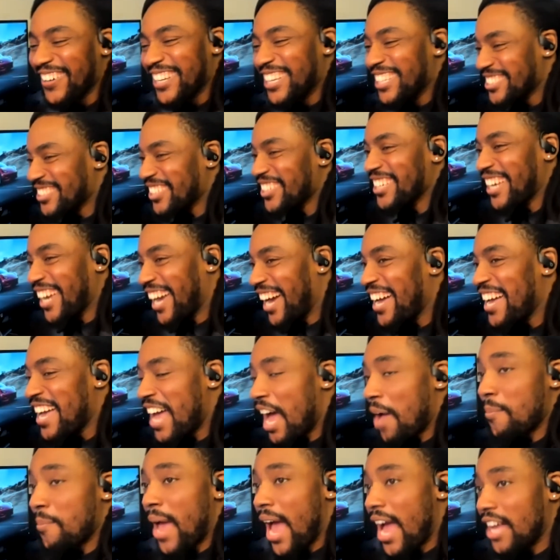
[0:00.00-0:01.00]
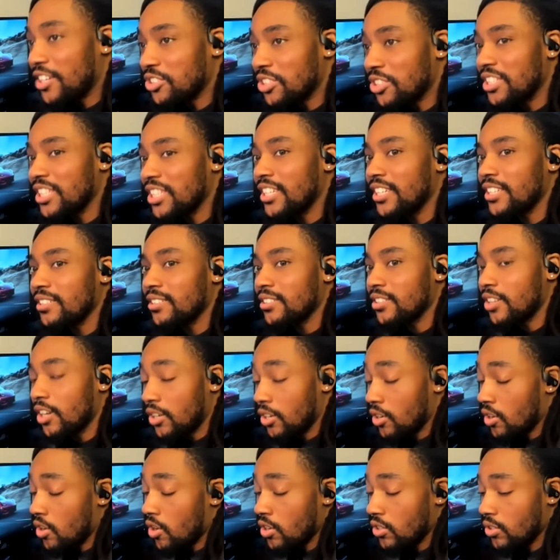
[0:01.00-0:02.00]
So yeah, I'm actually
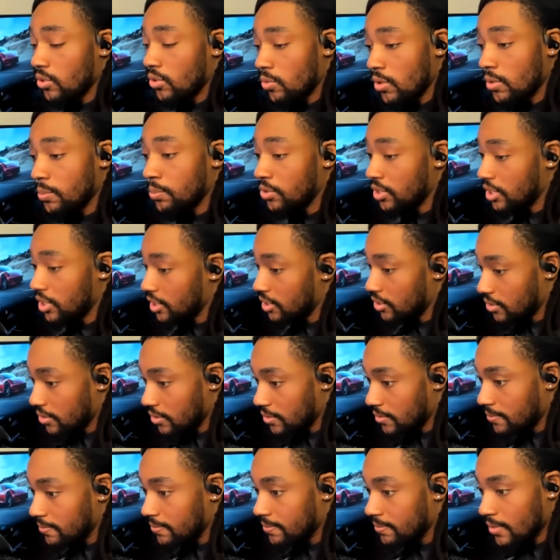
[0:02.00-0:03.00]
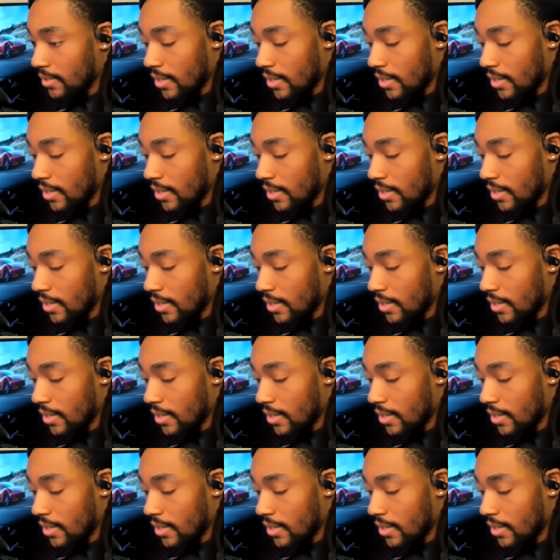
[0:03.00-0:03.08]
gonna order one pretty soon.